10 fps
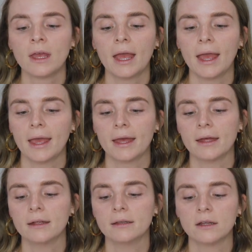
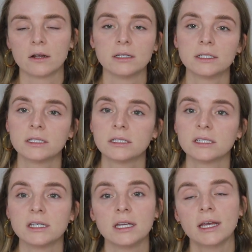and their
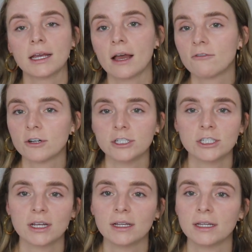consistency and
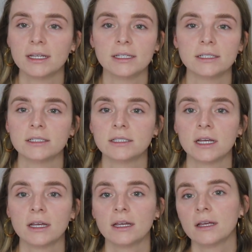coverage is
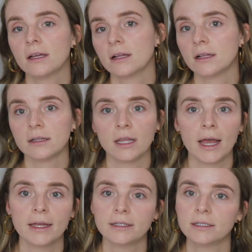
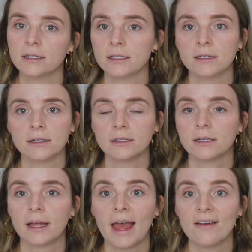light to
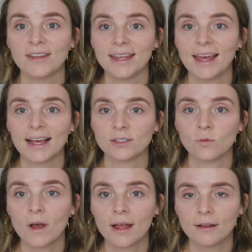heavy as
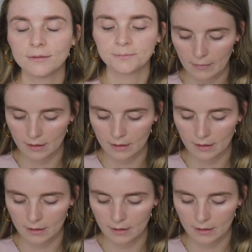well.